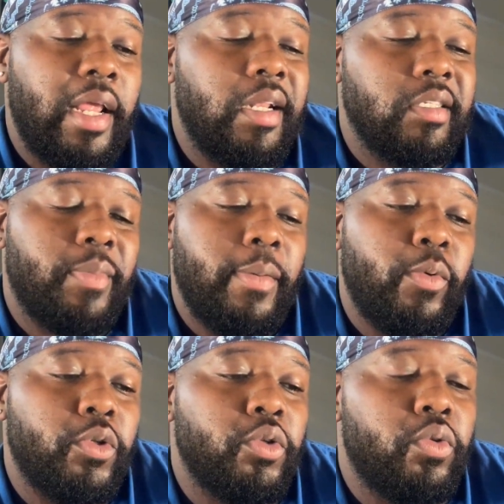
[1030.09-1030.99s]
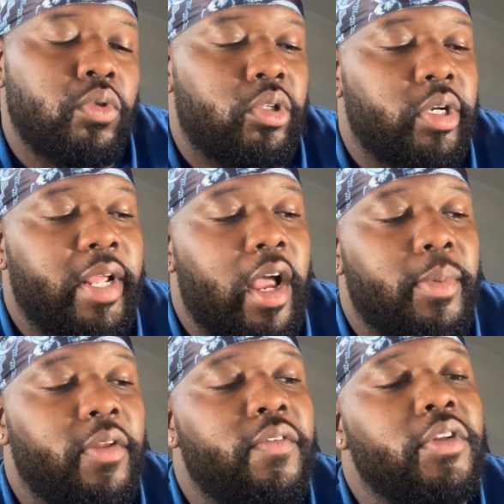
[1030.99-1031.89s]
and this might be what you do starting out,
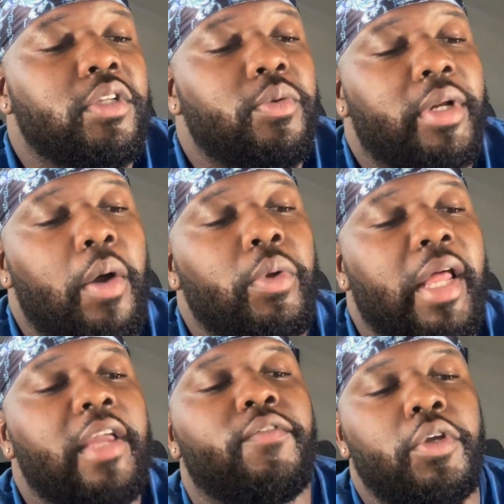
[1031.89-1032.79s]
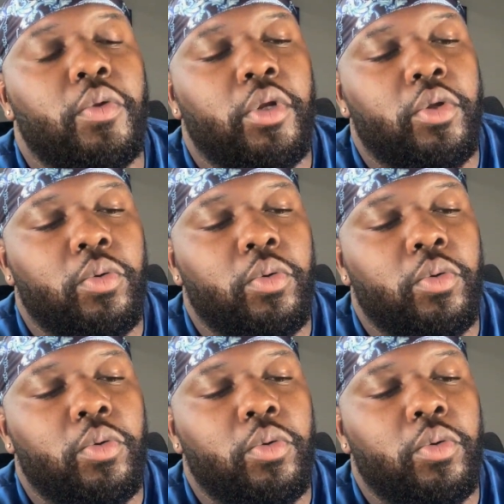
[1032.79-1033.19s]
but eventually, what I would like for you to do.